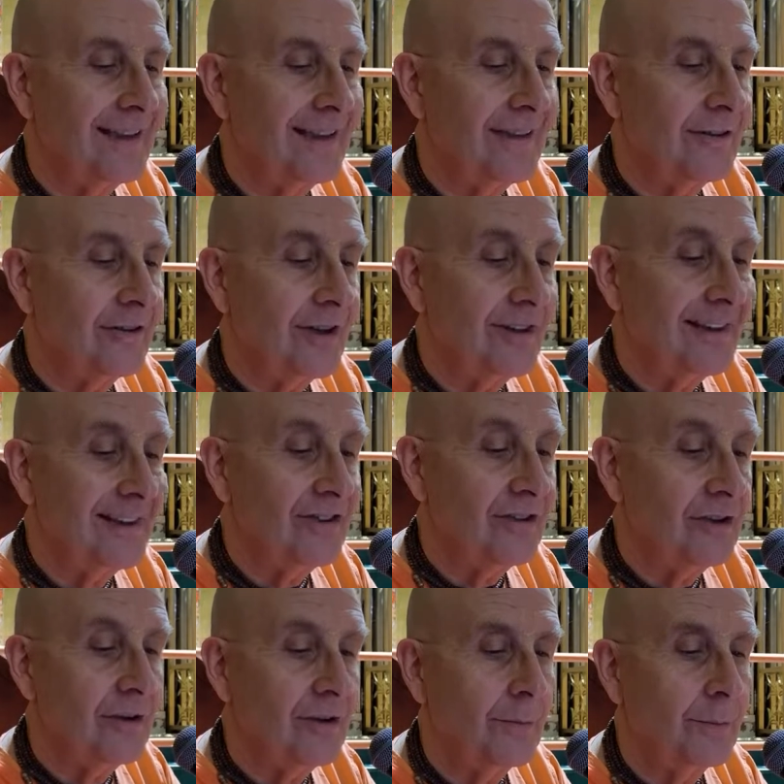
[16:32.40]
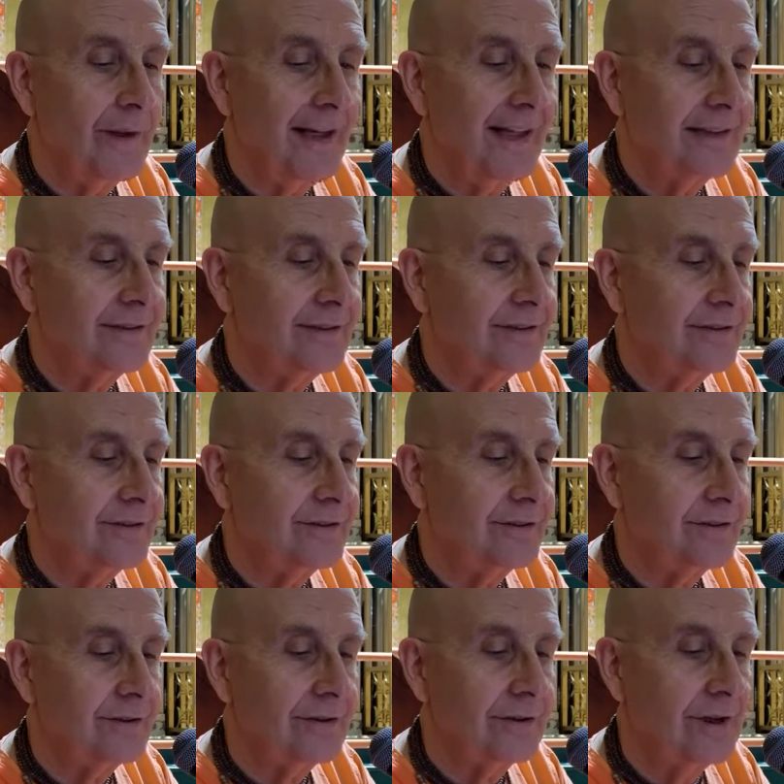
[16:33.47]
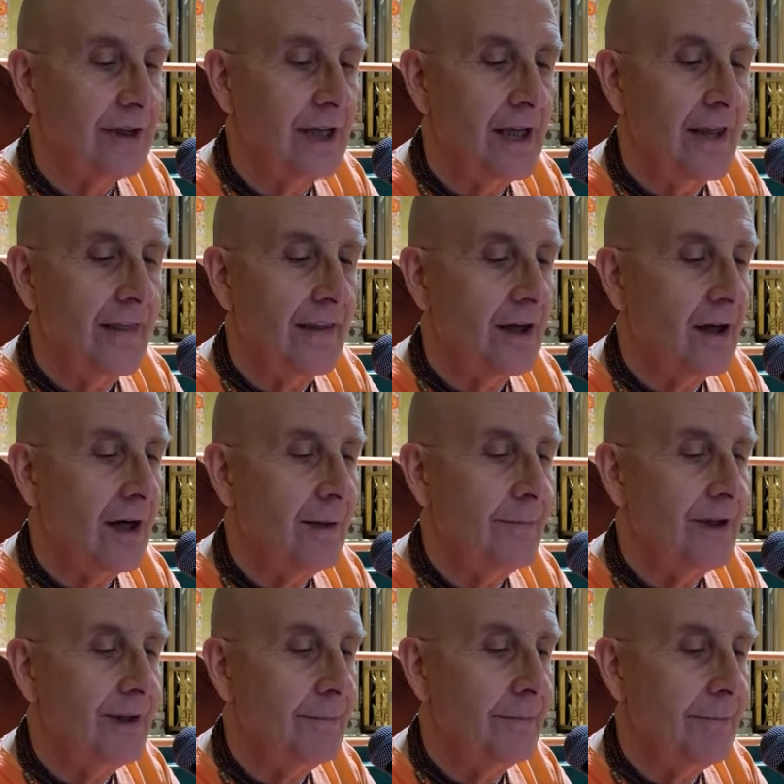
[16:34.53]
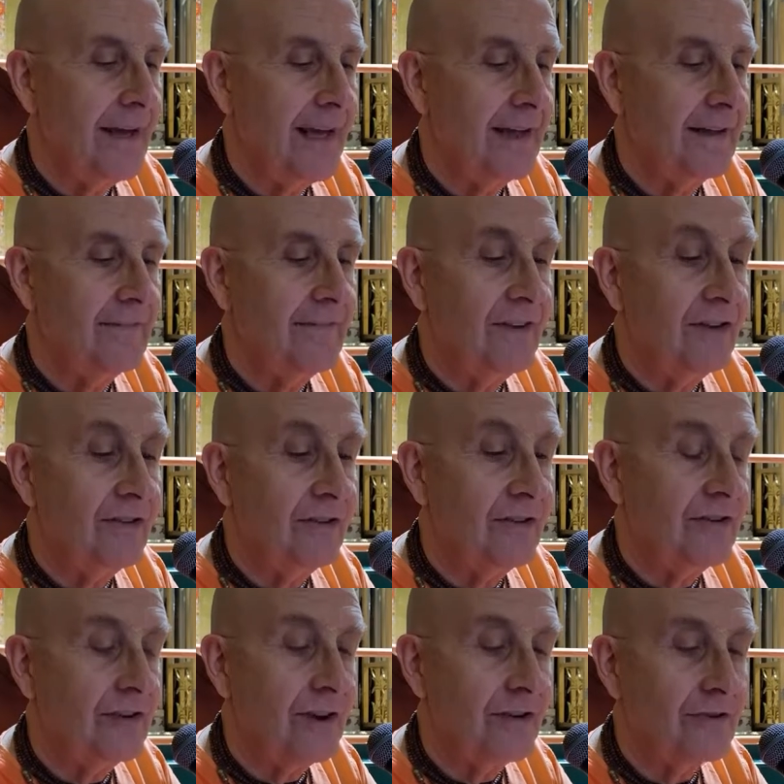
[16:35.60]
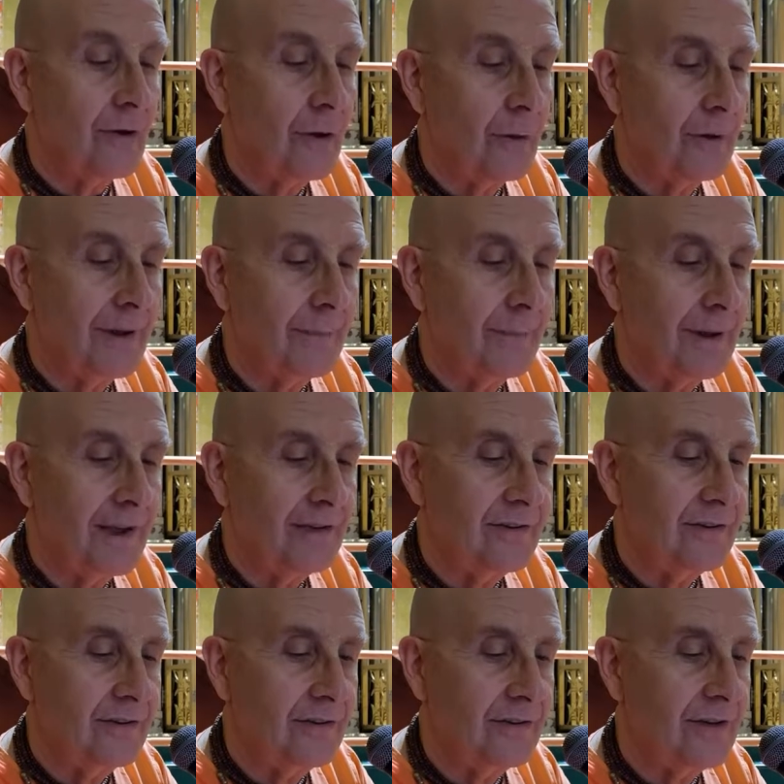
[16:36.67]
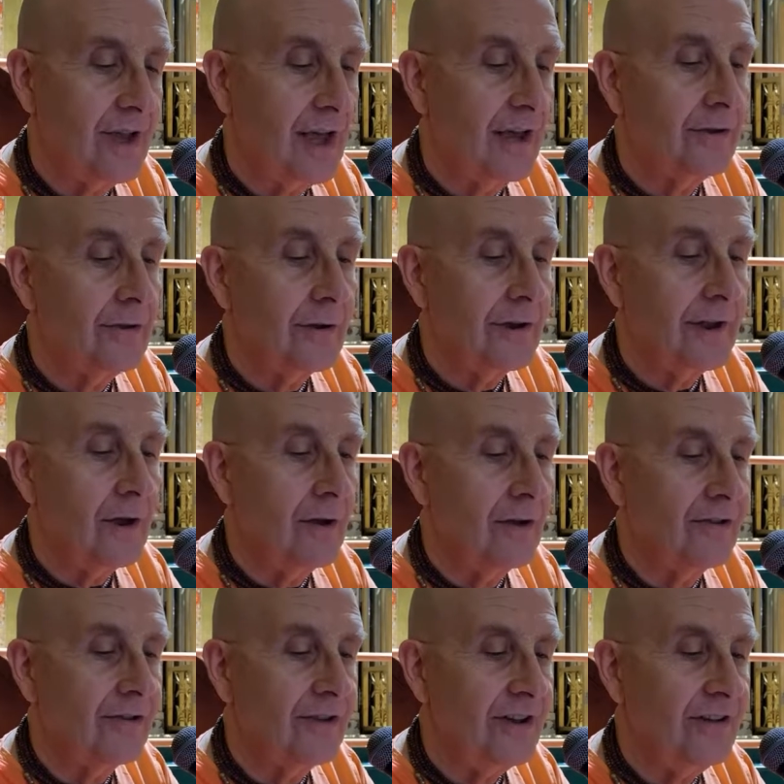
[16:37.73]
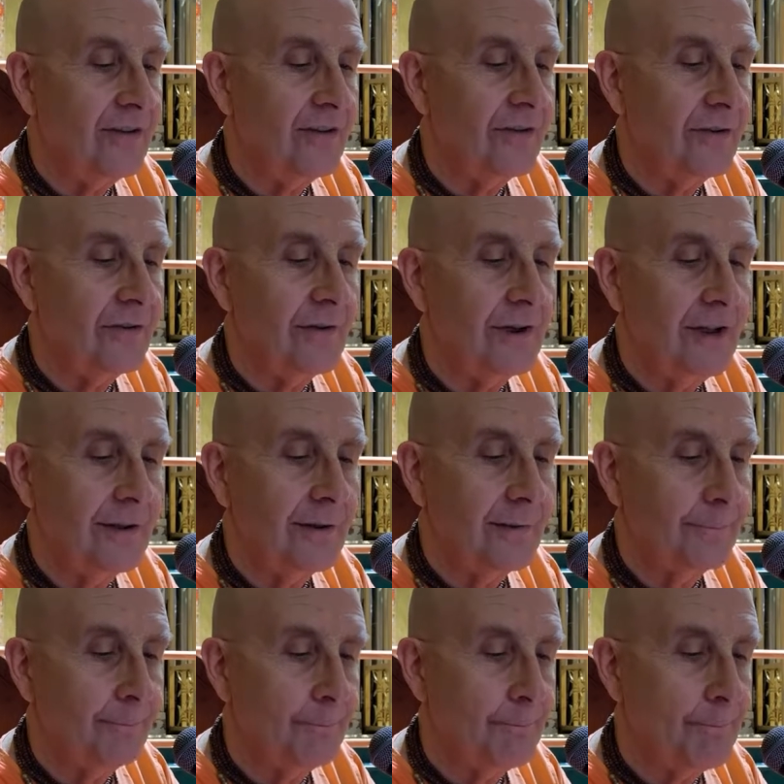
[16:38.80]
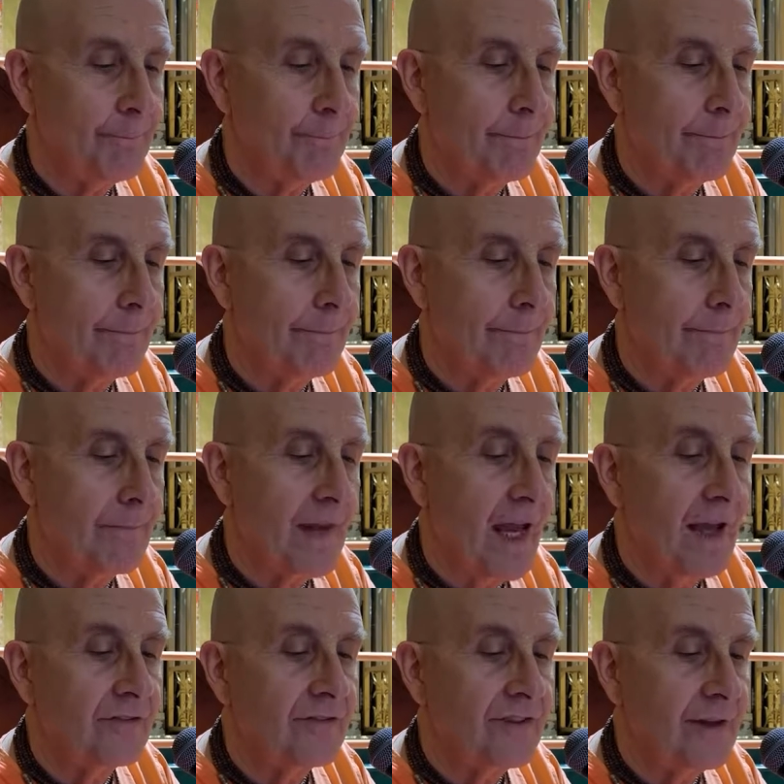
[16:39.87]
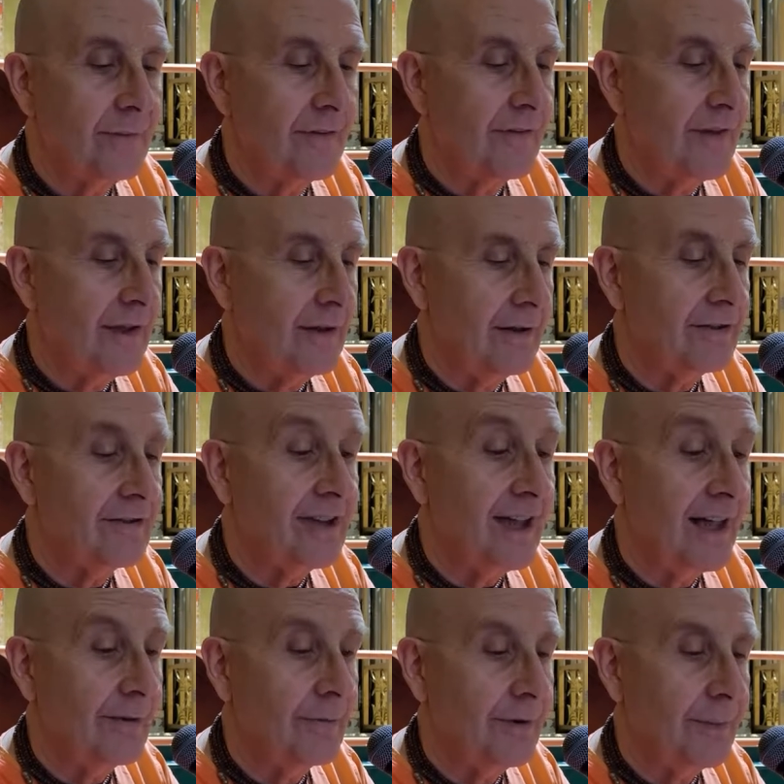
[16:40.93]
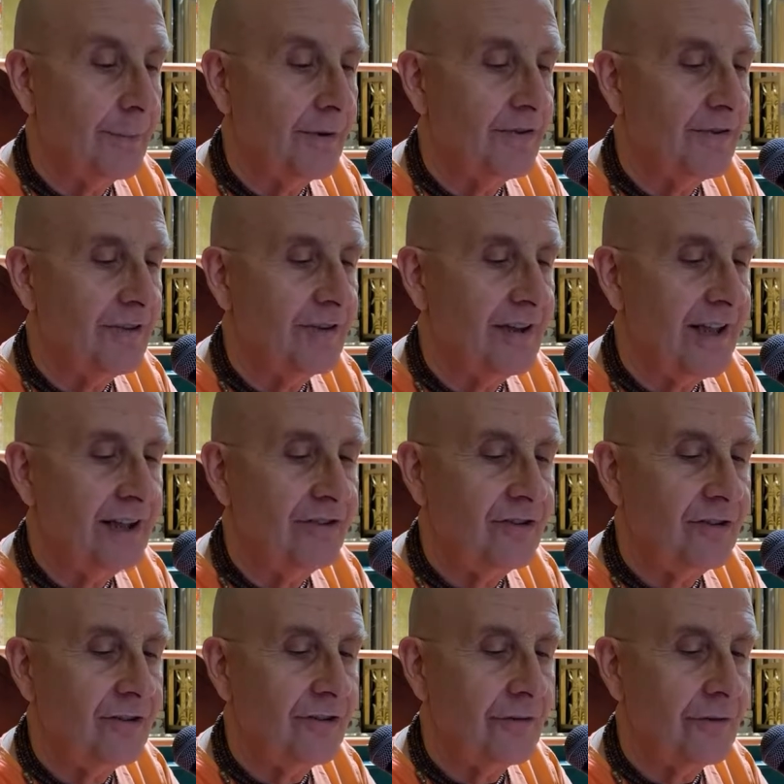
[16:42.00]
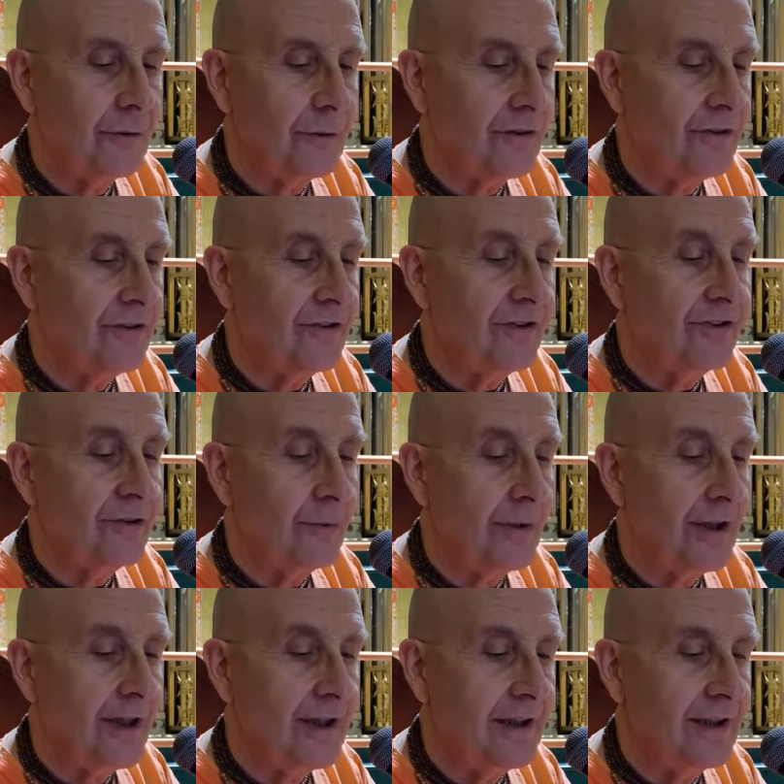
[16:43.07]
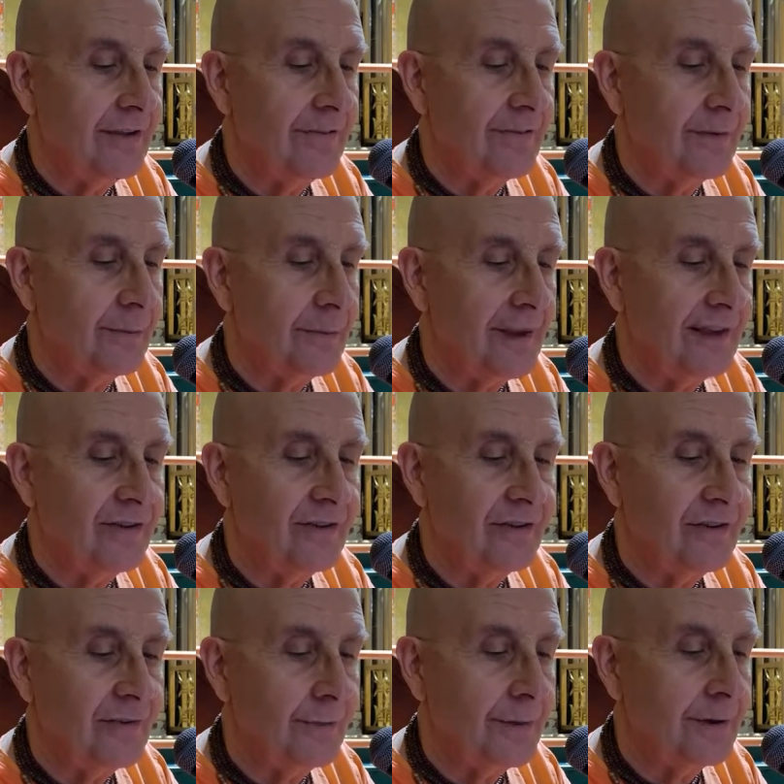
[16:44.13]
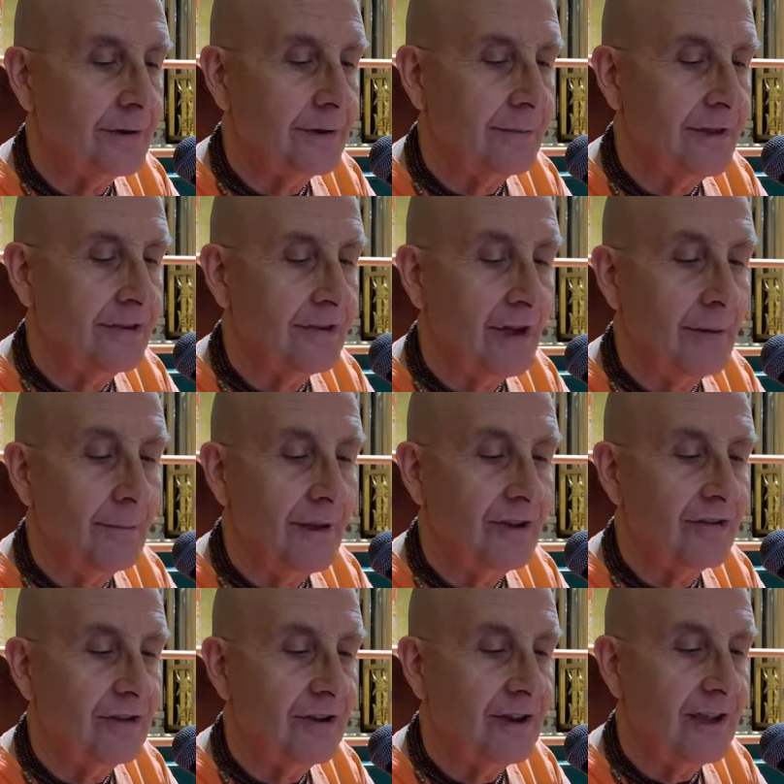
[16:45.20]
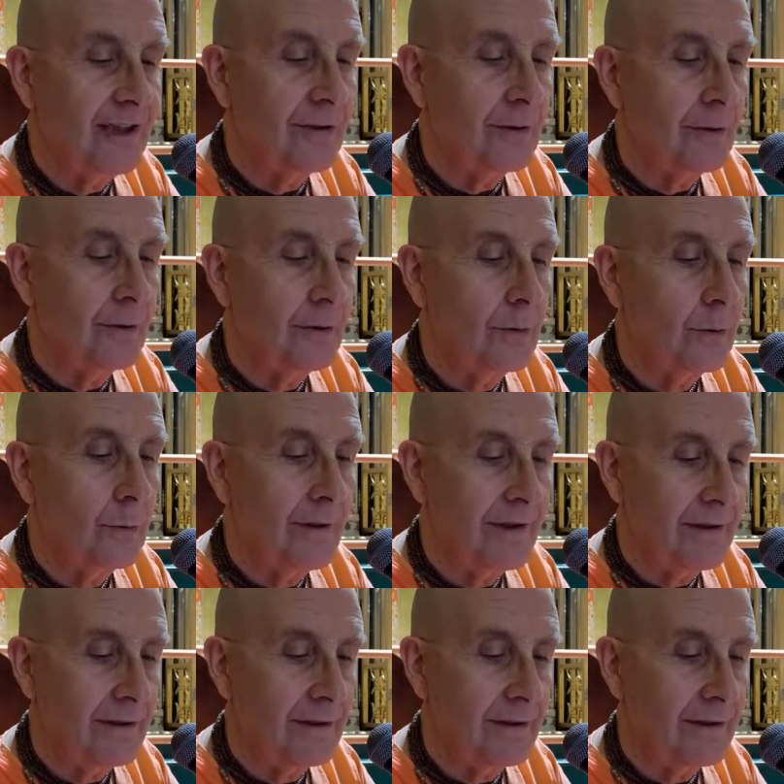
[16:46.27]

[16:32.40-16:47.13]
traditional practice, the common man visits such holy places during all seasons of the year. Some of the archa representations of the Lord situated in different places of pilgrimage are mentioned herewith.